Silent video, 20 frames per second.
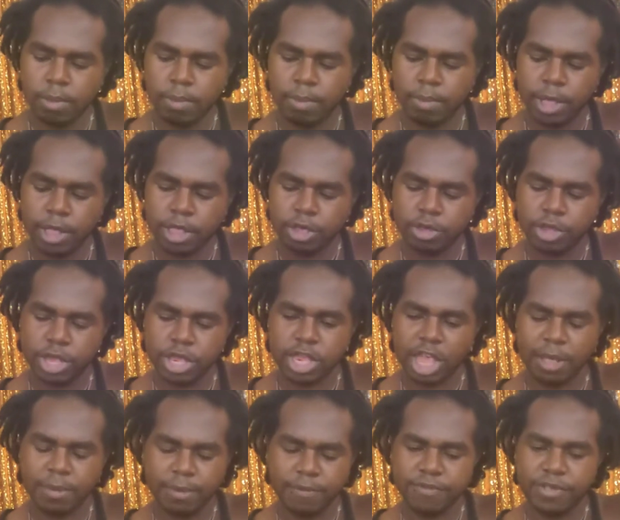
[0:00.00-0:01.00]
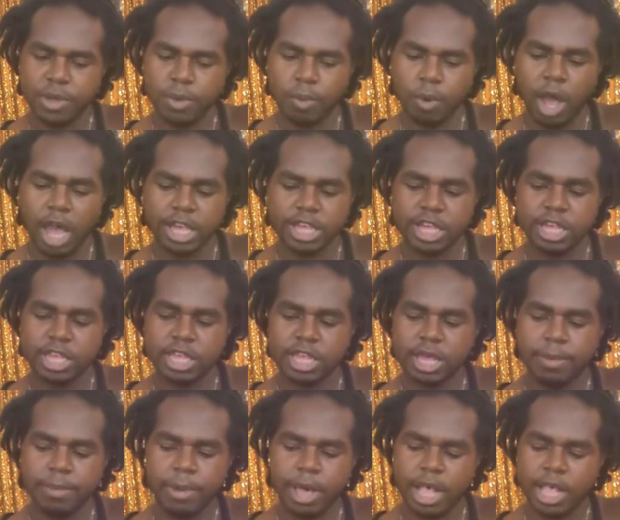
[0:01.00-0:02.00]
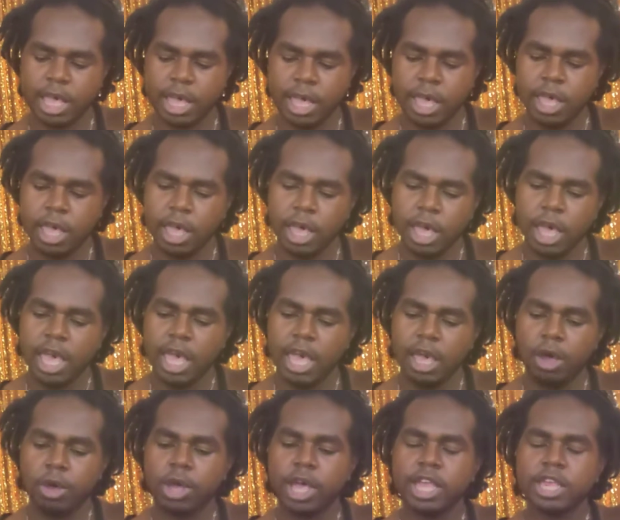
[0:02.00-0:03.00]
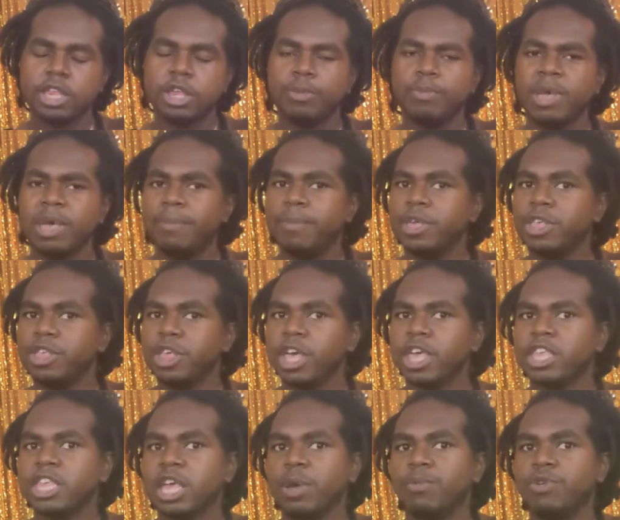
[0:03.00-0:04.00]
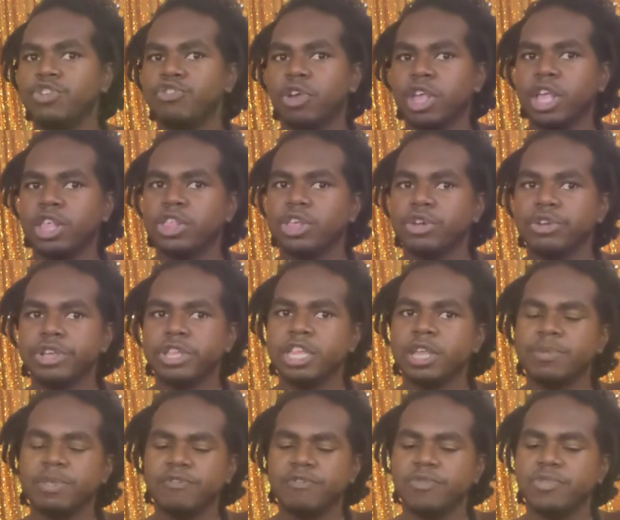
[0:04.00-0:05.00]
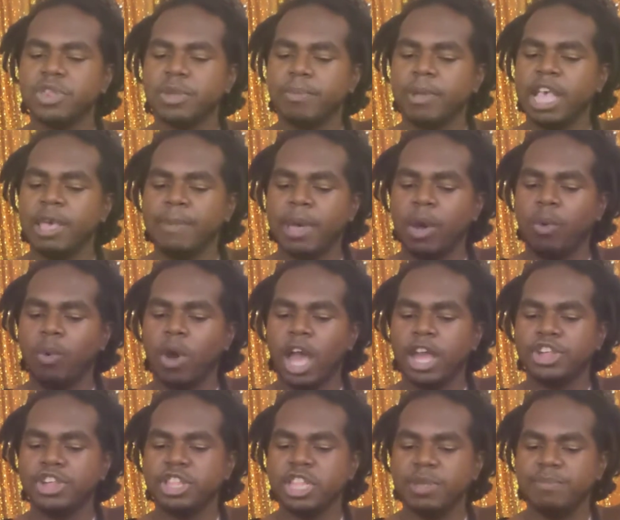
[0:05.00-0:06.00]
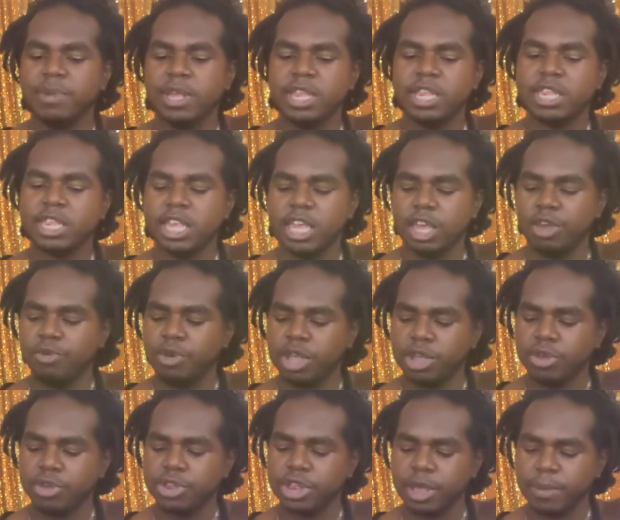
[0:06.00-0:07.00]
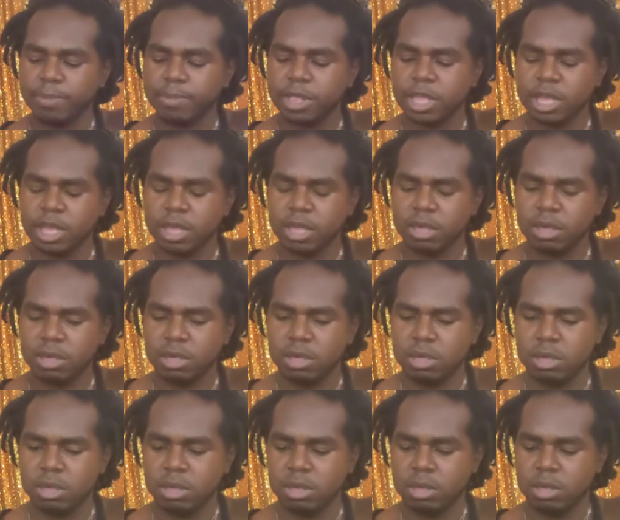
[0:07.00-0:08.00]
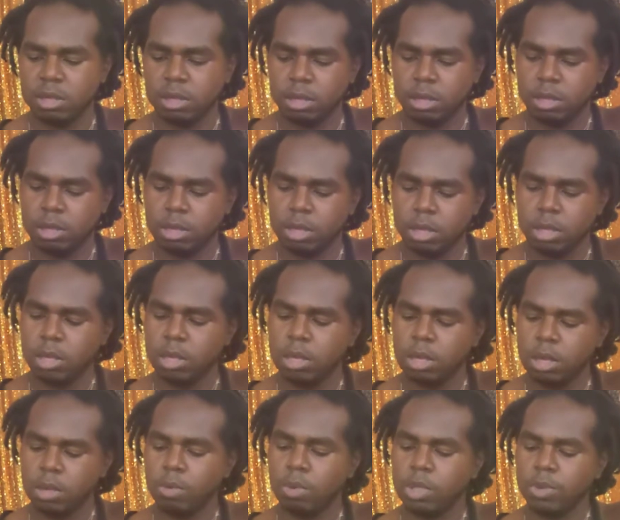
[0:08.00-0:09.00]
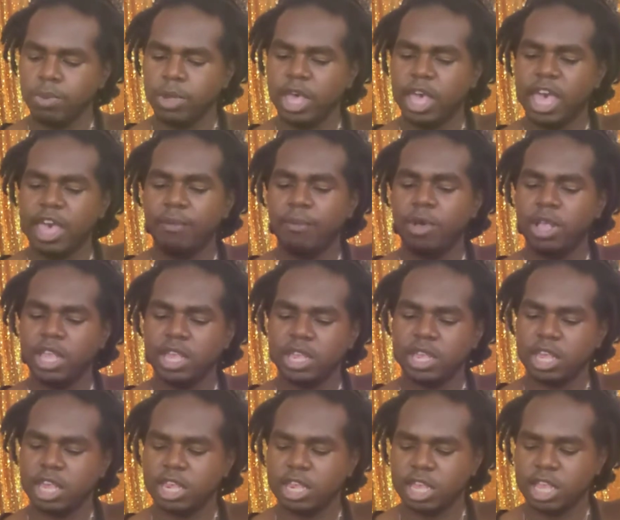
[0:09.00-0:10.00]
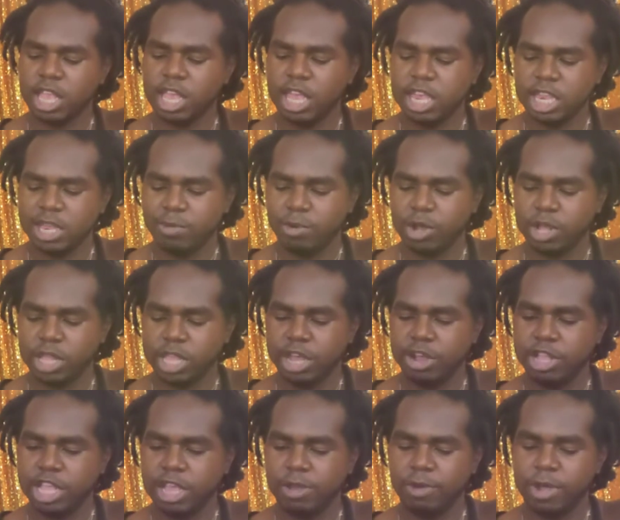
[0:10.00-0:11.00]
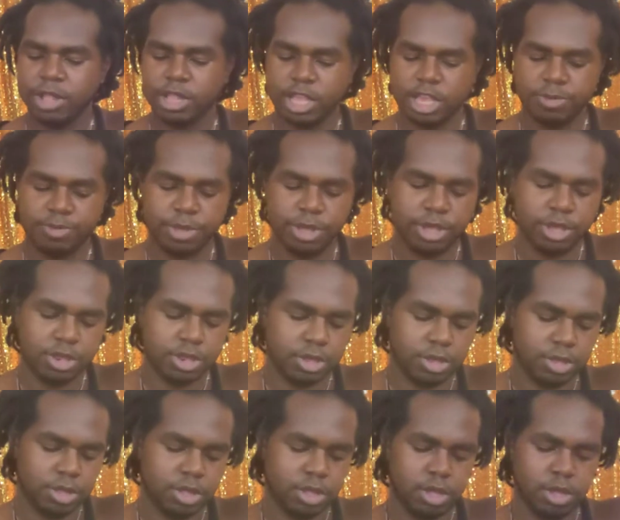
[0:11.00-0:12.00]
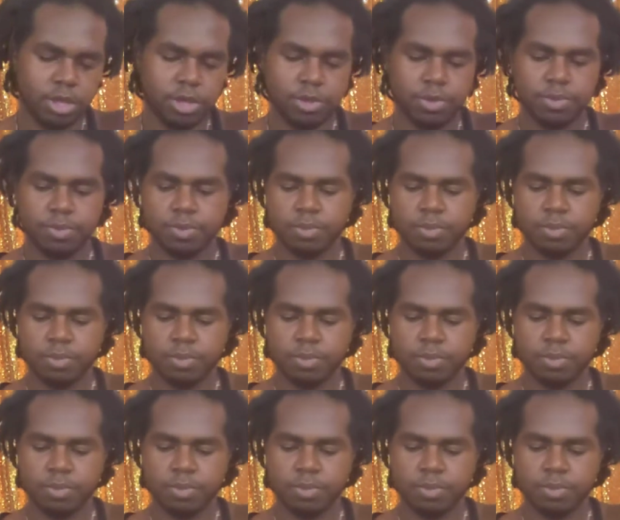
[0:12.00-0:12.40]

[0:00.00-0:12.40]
But they're deceptively watching somebody. Okay, so maybe, like, someone's trying to learn something from somebody by watching them in secret or something. What do we have? What is this? Can I get some more clarity around this, please? Thank you.